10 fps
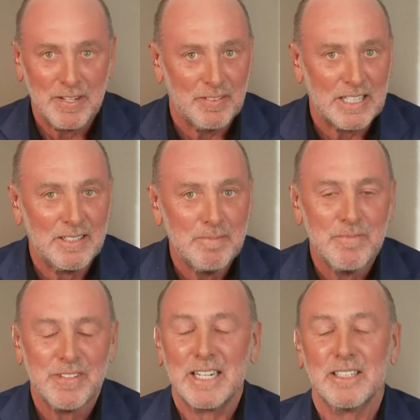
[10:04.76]
I've never
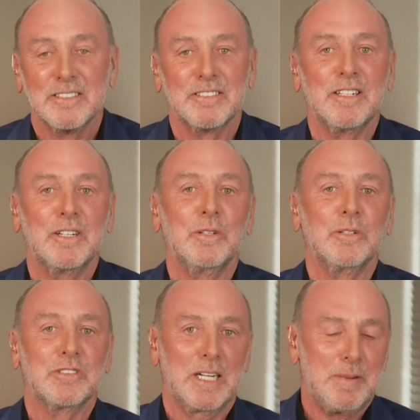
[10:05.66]
taken a single
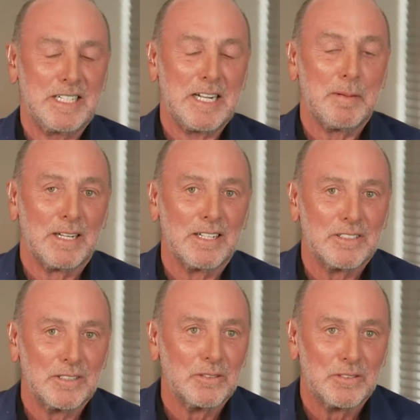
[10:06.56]
sleeping tablet
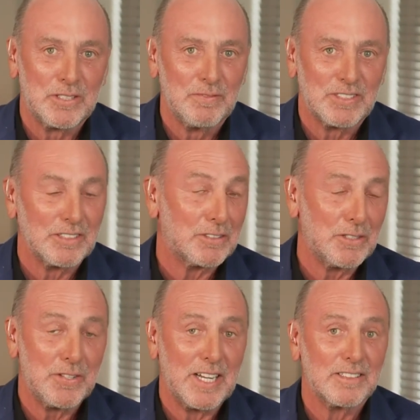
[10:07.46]
since
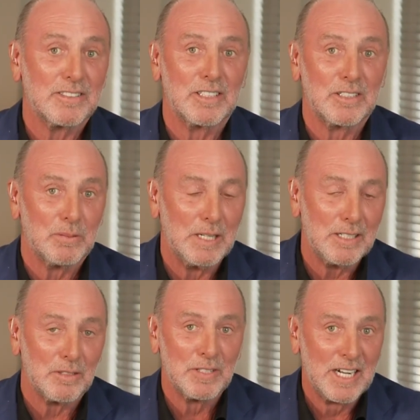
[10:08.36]

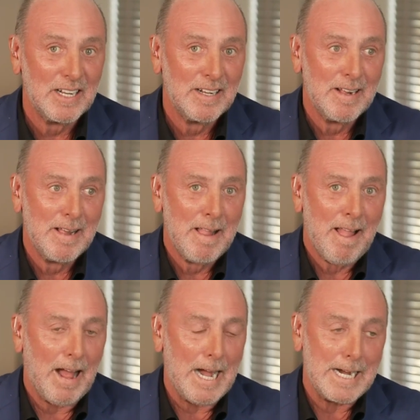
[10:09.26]
2012.
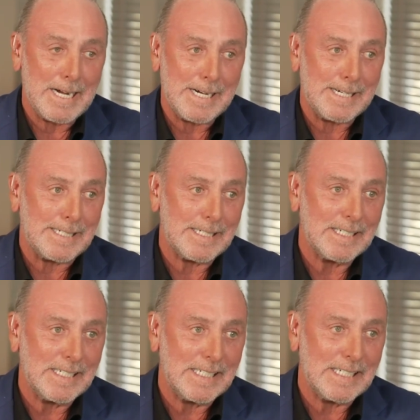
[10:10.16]

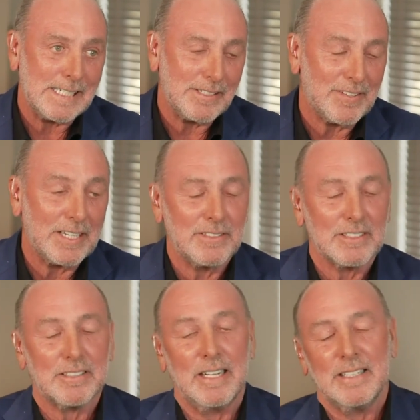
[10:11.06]
And then the
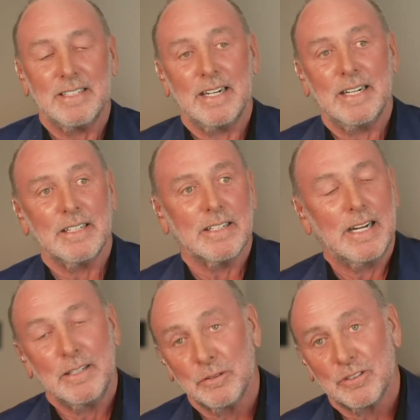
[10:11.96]
sad day at
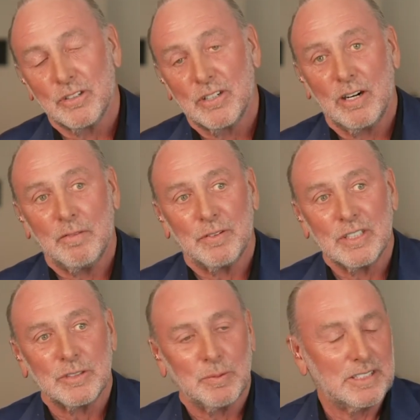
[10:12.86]
a Hillsong
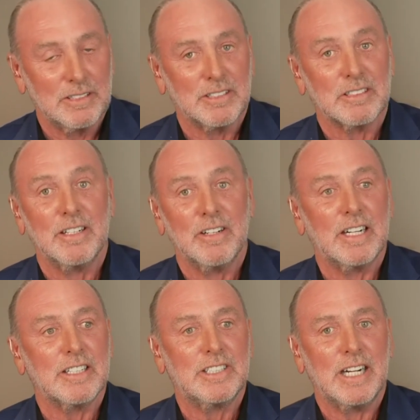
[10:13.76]
conference, which is just a
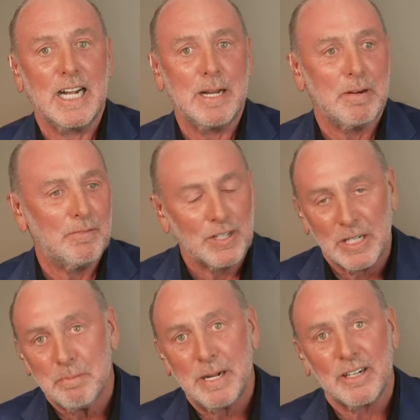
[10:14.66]
night of shame I'm very
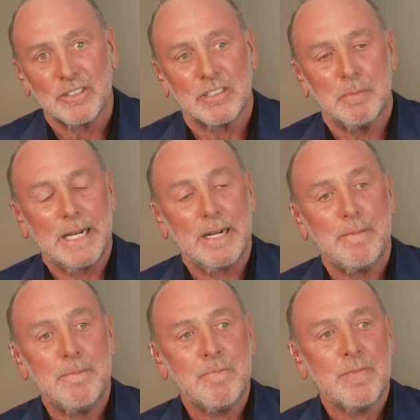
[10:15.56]
embarrassed about.